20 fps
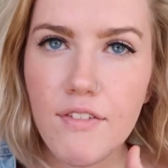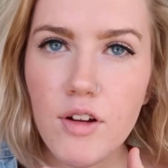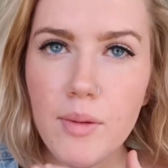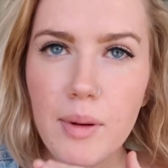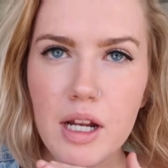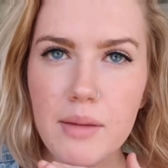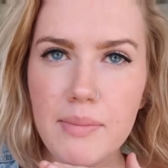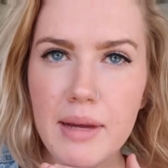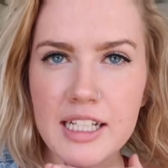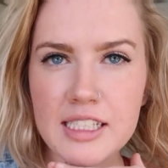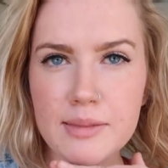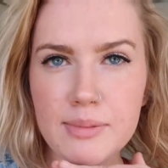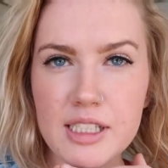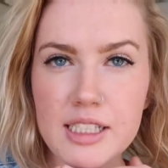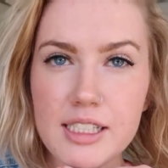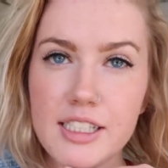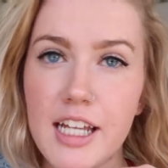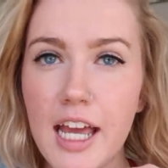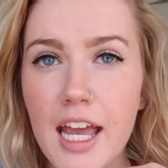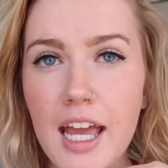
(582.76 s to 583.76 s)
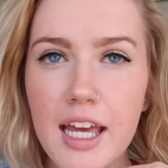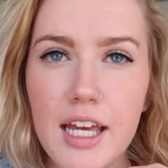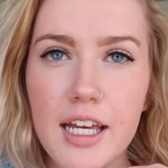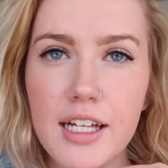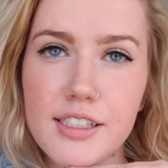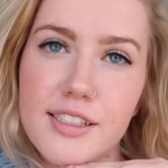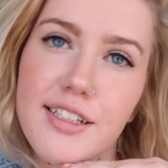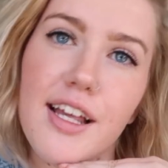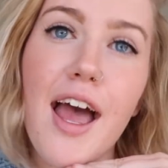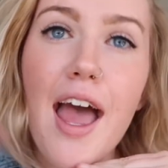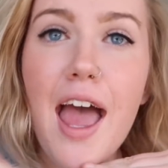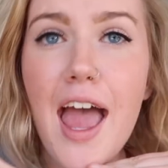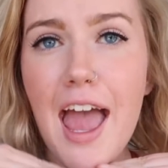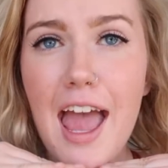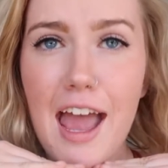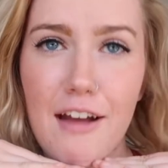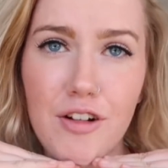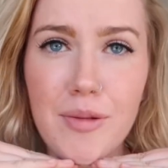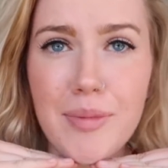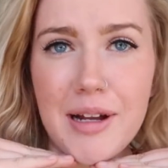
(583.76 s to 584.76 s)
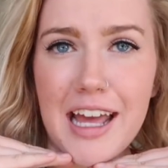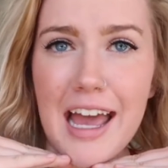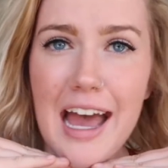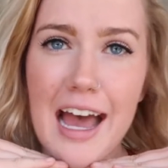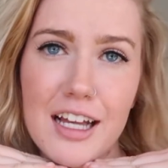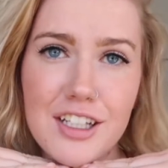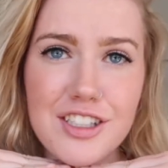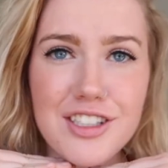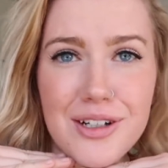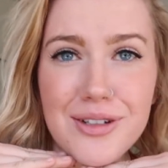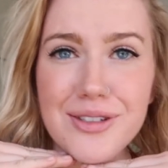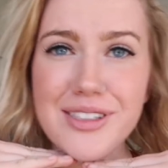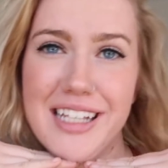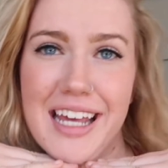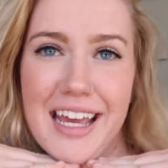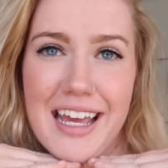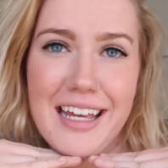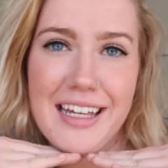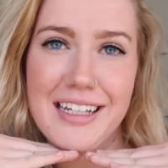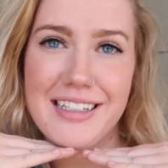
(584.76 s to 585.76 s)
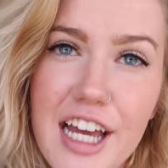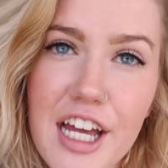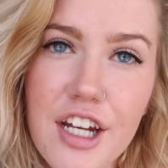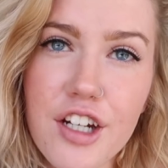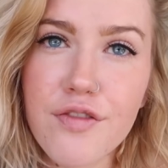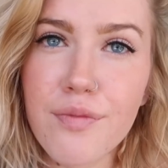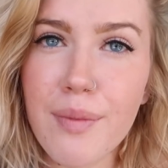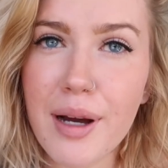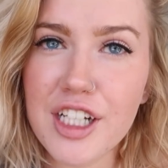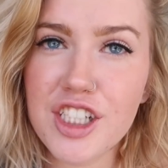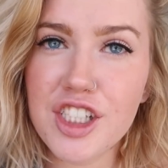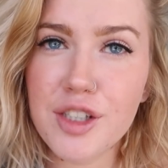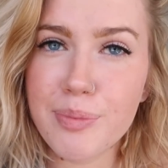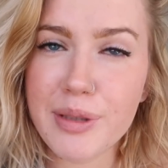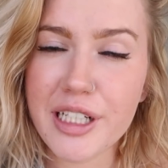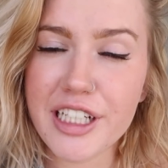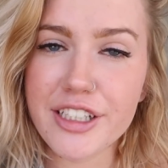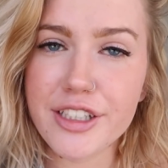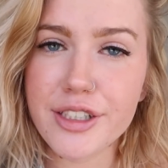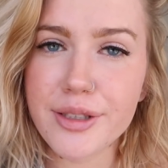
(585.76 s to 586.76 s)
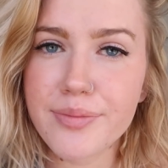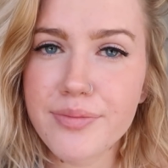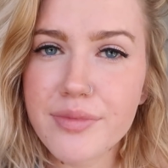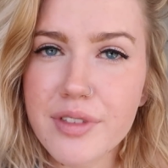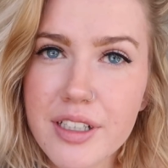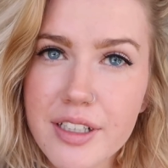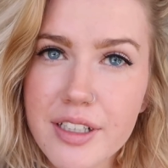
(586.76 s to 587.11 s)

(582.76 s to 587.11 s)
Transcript: Everybody makes mistakes. Everybody has those days. The end of my spiel.